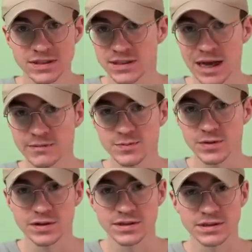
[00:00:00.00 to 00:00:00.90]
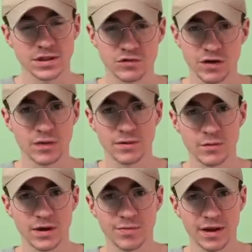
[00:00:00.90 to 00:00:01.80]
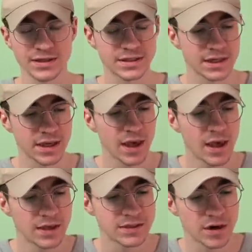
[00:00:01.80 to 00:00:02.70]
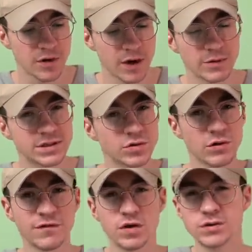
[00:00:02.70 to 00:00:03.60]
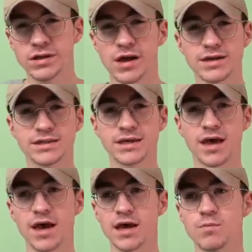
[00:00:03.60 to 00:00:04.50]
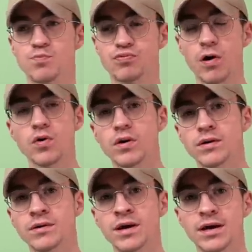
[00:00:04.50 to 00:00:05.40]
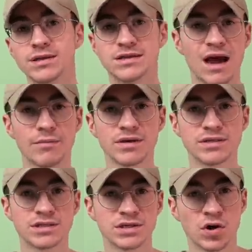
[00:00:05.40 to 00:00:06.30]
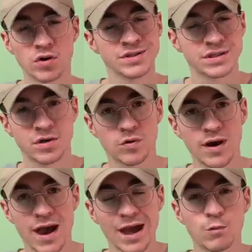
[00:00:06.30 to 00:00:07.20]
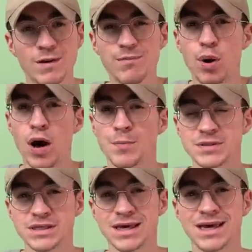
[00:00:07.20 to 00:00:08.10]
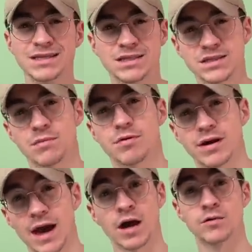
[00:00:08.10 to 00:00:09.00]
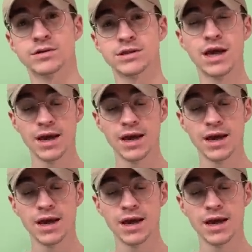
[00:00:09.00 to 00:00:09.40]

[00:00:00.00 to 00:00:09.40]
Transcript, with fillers: snaps because it's incredibly weak plastic. So it was sort of utilizing a broken, damaged console and repurposing it into something else.